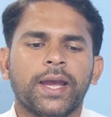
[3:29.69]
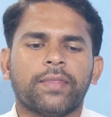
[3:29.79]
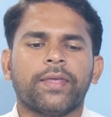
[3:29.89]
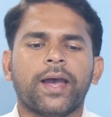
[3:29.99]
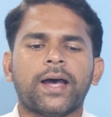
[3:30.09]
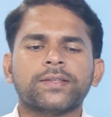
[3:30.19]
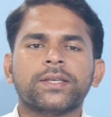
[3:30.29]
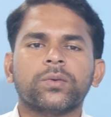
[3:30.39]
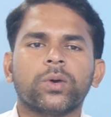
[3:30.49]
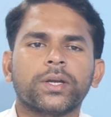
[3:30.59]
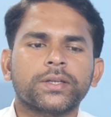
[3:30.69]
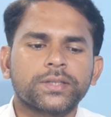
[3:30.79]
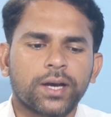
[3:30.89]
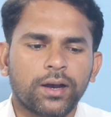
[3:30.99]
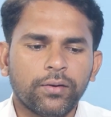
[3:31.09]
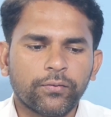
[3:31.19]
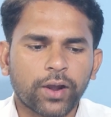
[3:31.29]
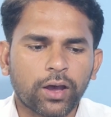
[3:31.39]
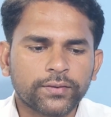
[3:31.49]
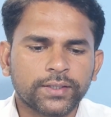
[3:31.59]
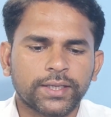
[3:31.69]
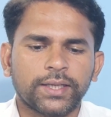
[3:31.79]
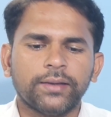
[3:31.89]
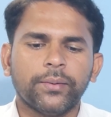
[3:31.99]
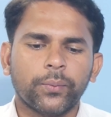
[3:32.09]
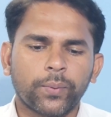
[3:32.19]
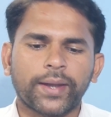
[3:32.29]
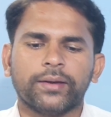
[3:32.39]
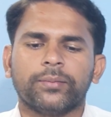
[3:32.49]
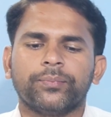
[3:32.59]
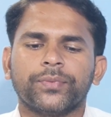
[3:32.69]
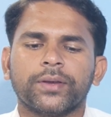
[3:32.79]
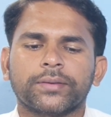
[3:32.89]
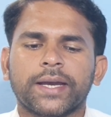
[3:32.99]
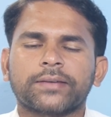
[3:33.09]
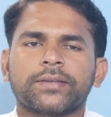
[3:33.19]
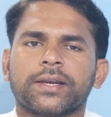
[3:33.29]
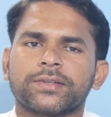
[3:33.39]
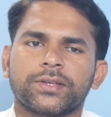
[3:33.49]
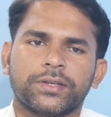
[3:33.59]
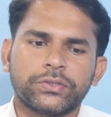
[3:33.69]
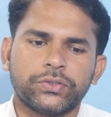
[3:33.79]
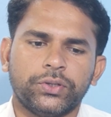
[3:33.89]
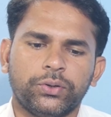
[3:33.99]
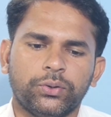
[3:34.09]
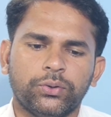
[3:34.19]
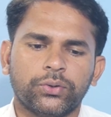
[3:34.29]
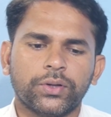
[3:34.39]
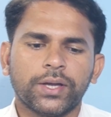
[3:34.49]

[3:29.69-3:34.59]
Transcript: And they are asking what is the velocity when the acceleration is 0.